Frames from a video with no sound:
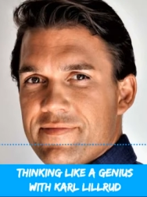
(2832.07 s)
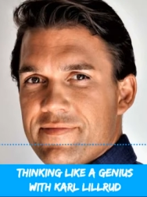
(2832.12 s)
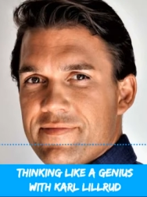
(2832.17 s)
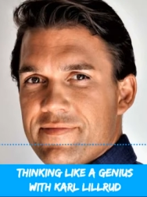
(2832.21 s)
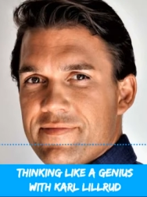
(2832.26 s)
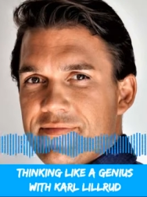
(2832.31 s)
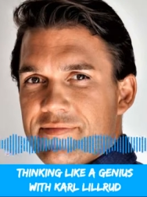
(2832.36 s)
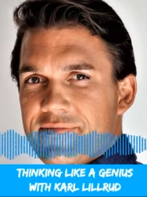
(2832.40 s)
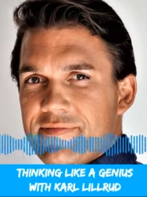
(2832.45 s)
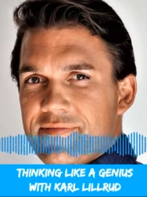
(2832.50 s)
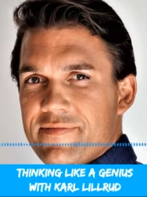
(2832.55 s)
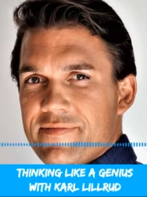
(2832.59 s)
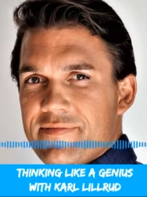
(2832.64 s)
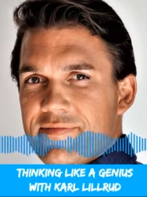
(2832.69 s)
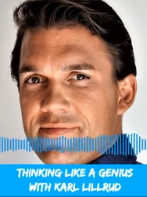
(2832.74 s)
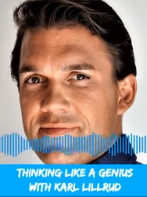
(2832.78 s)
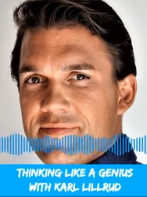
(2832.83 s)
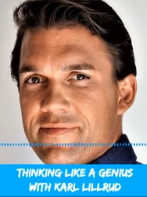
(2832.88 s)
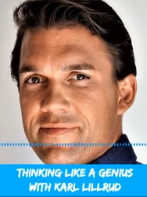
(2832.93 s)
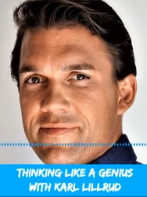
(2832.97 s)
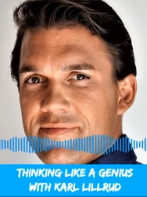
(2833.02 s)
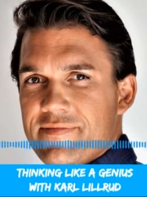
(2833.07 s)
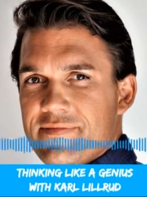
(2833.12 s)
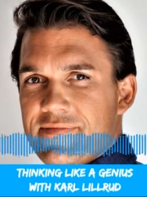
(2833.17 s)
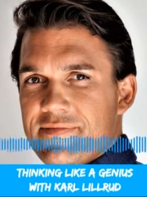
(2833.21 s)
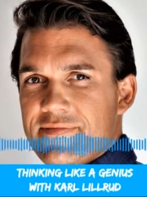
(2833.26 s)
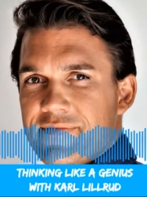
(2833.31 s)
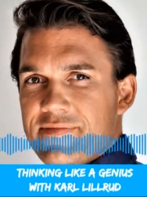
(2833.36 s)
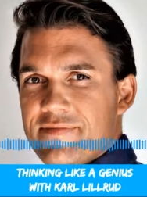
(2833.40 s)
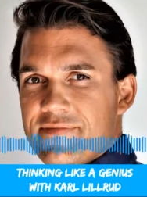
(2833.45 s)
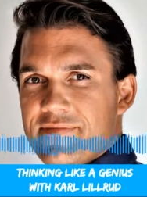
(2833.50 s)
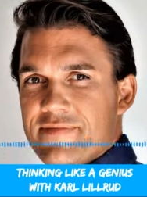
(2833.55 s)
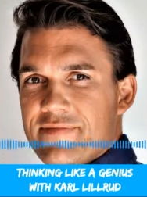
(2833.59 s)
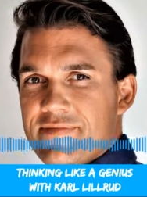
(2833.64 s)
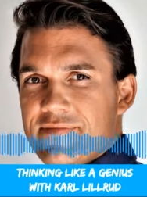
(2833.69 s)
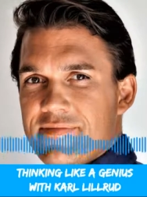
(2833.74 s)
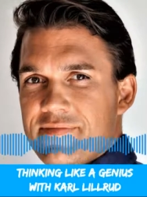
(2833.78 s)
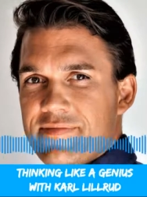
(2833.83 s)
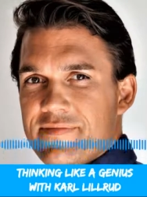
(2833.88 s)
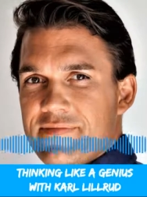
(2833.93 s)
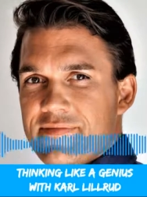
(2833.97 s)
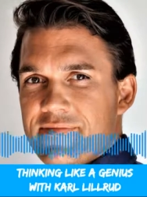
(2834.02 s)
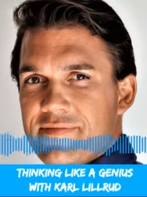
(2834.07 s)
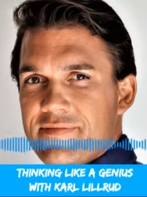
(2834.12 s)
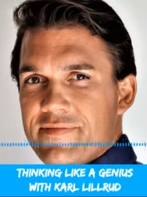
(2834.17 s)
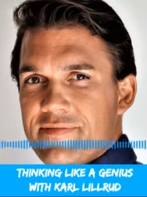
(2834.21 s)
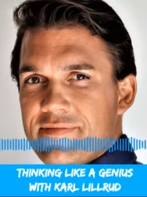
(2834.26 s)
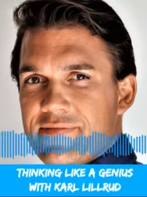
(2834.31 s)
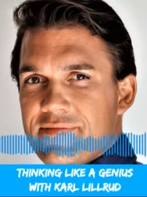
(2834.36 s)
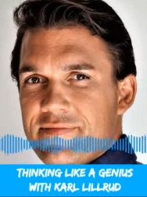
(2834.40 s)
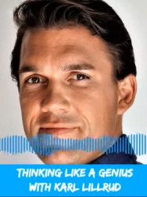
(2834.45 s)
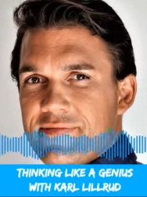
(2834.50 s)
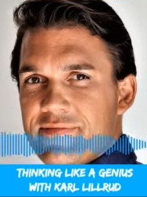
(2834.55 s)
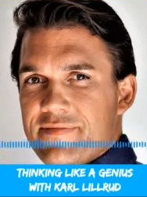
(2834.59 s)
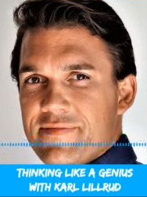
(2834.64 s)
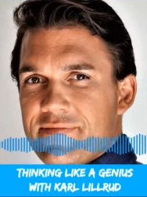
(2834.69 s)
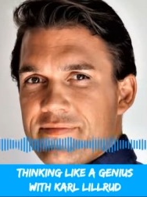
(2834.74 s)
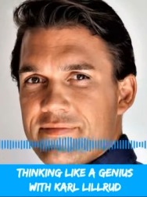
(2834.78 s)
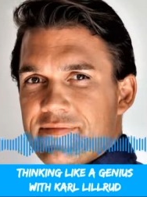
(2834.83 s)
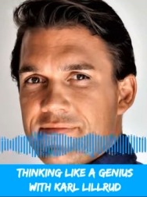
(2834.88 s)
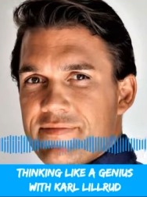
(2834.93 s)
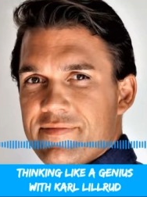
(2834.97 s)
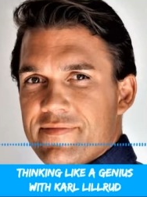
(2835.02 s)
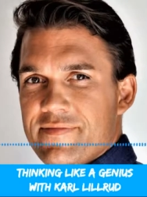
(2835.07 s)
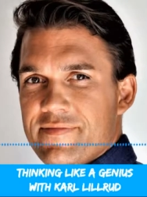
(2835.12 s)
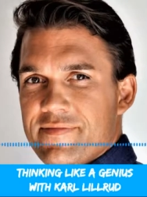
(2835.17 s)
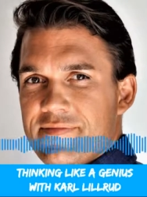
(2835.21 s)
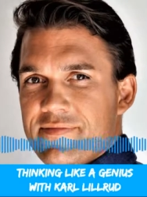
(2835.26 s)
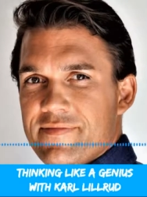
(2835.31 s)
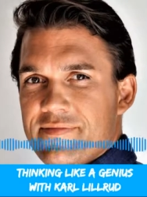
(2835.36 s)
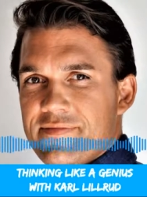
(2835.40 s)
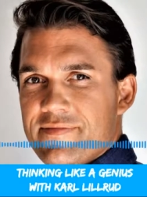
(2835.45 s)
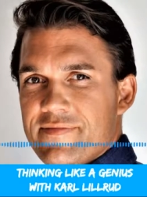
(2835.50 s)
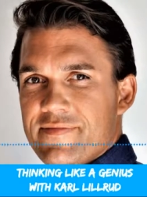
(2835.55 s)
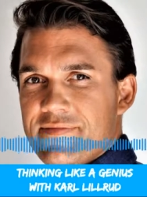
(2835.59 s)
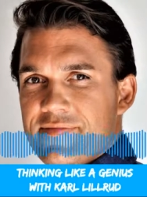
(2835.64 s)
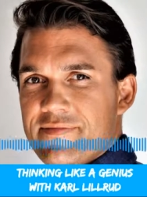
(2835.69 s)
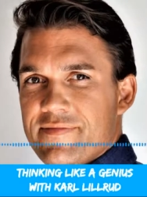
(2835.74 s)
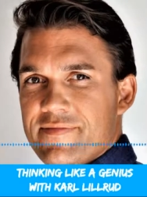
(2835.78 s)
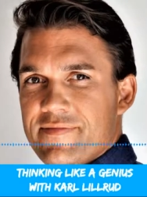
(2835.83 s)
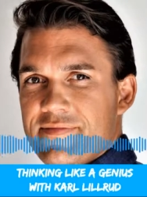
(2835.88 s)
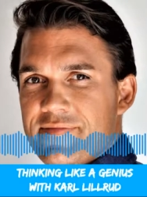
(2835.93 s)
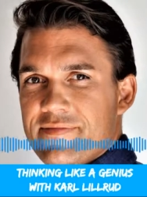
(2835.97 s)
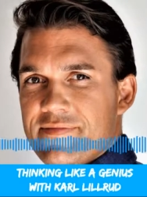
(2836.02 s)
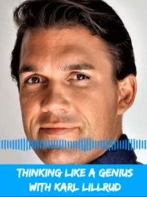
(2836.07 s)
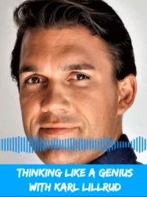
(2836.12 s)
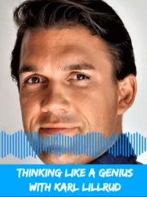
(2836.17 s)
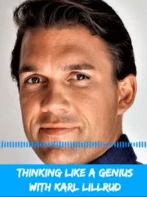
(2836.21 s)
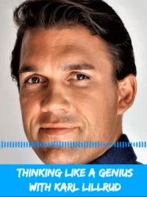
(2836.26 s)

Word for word: i need to go to remember uh, i need to remember to go to the dry cleaner okay